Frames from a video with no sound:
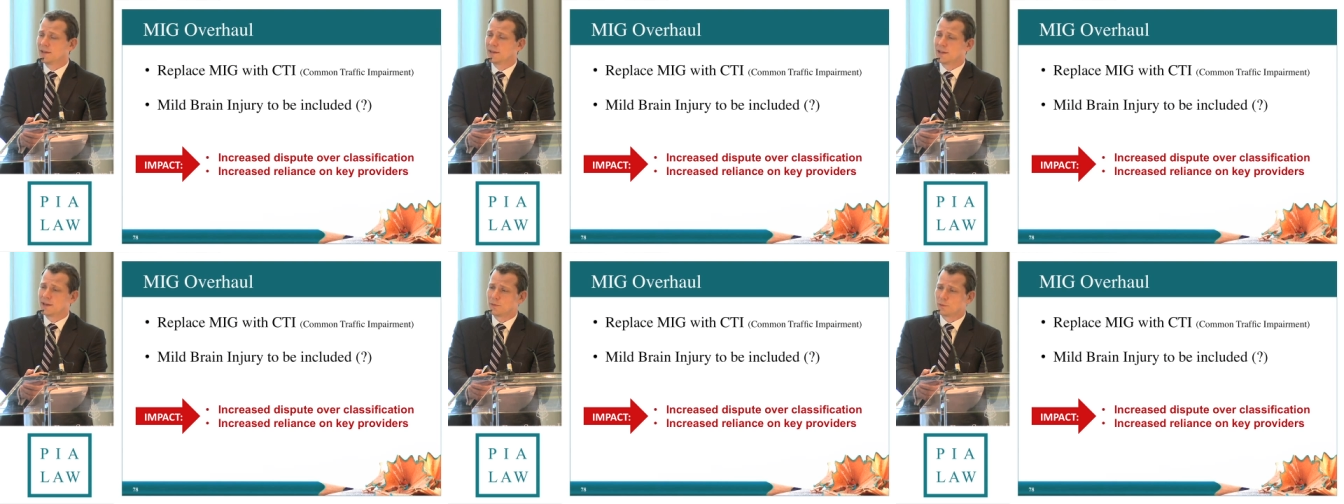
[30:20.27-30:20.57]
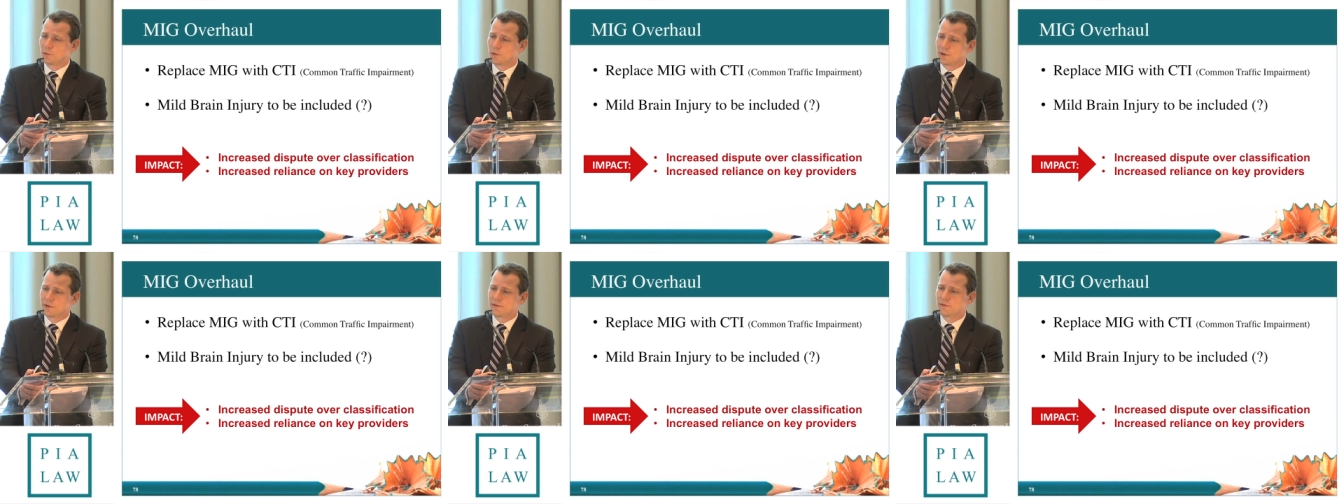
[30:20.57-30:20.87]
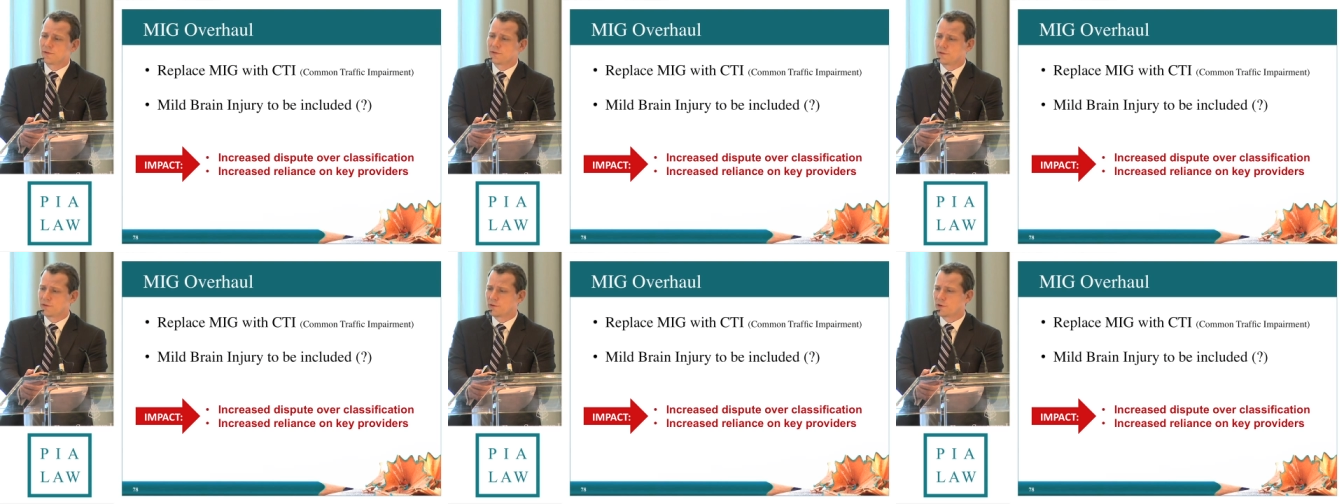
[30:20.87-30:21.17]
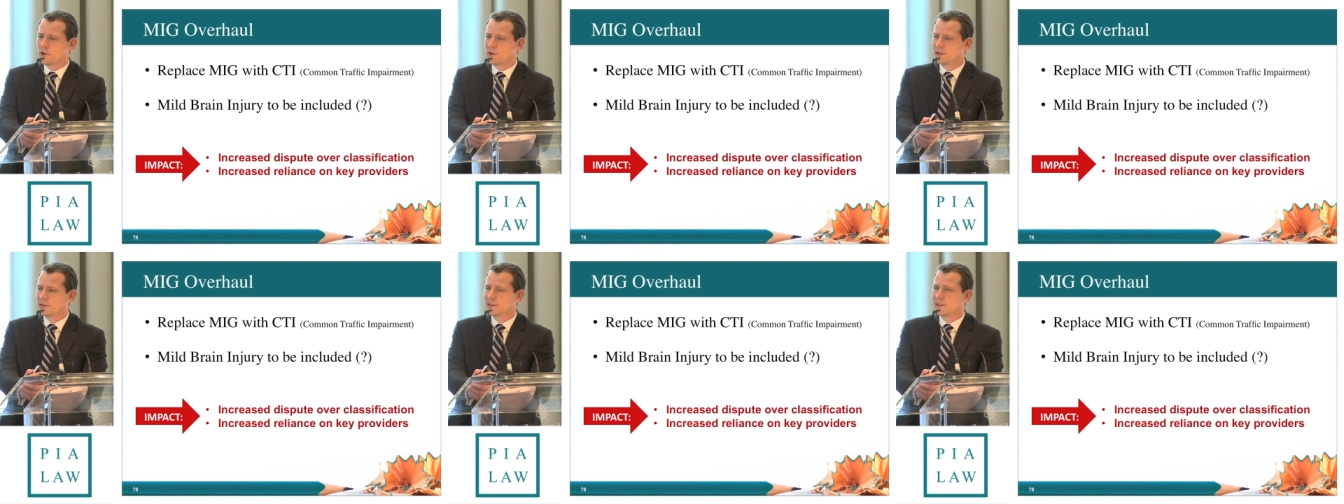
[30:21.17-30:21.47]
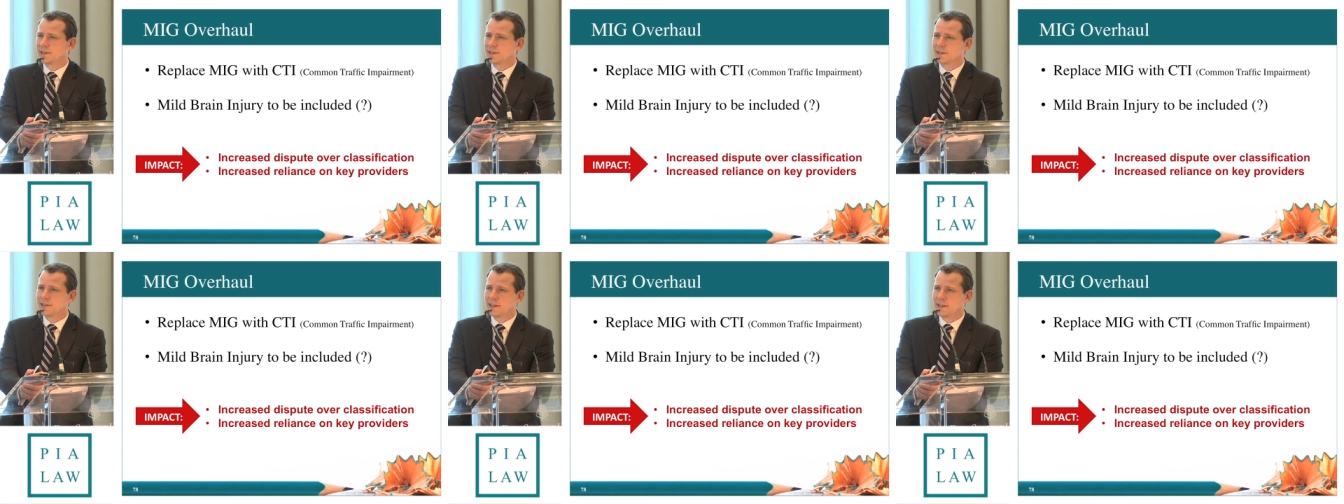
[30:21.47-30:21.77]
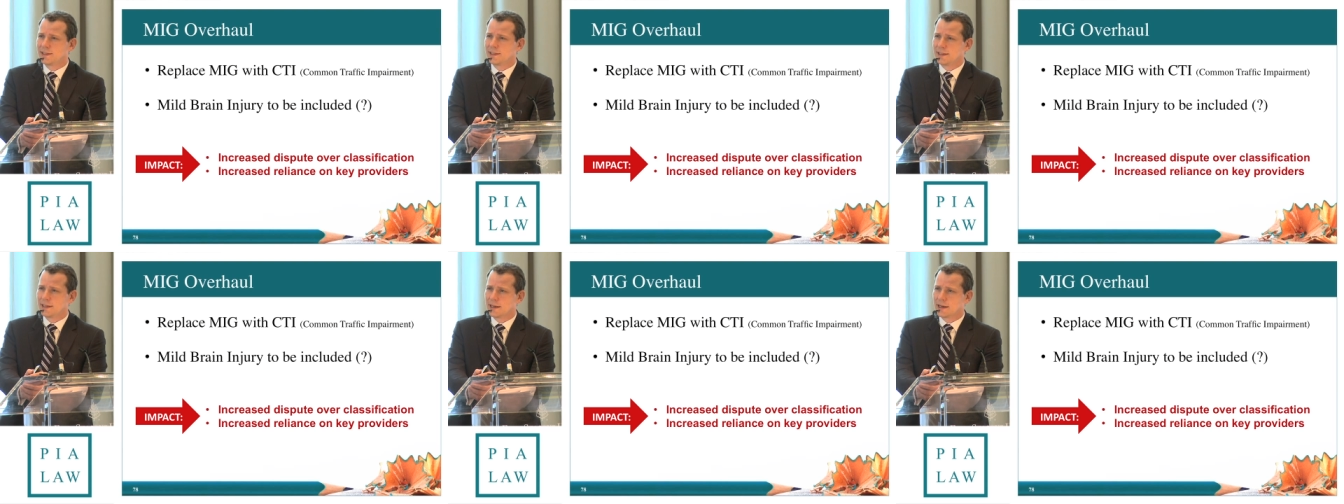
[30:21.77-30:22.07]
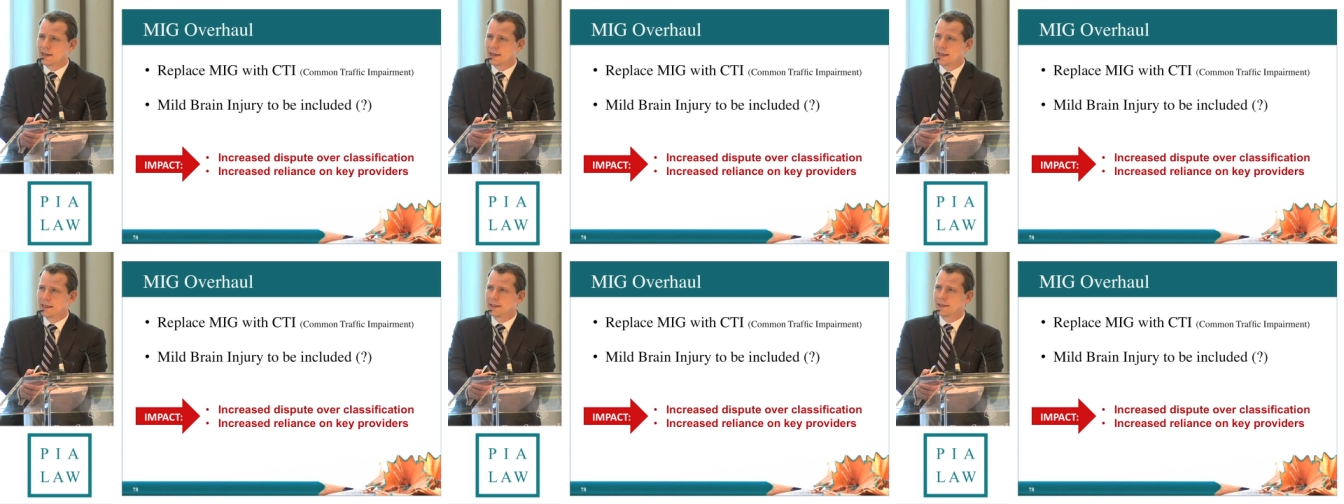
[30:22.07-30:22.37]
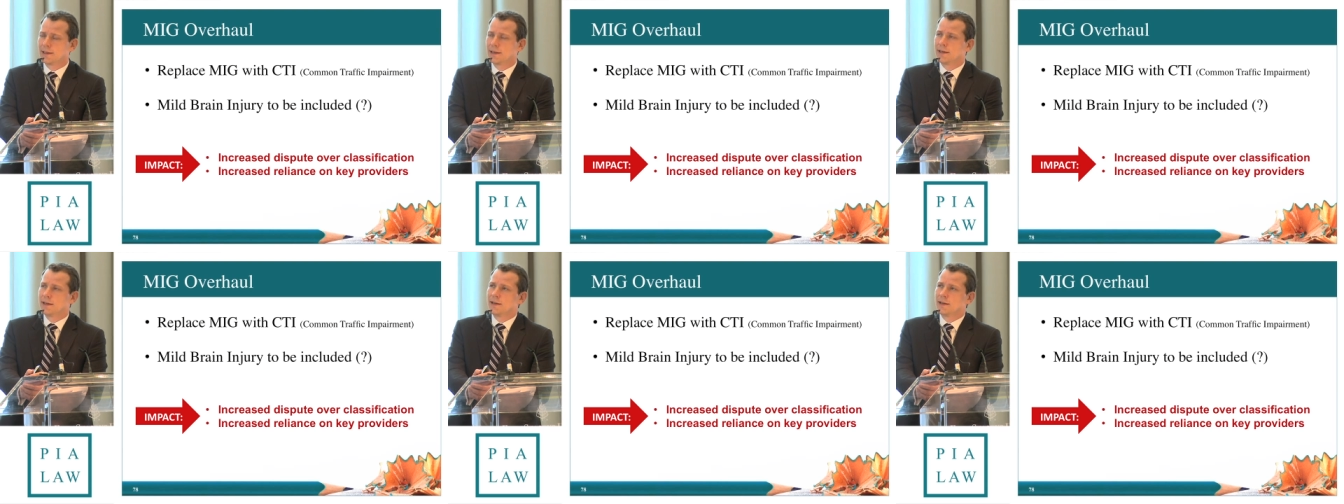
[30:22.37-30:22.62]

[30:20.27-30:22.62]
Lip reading: that would fall into the CTI.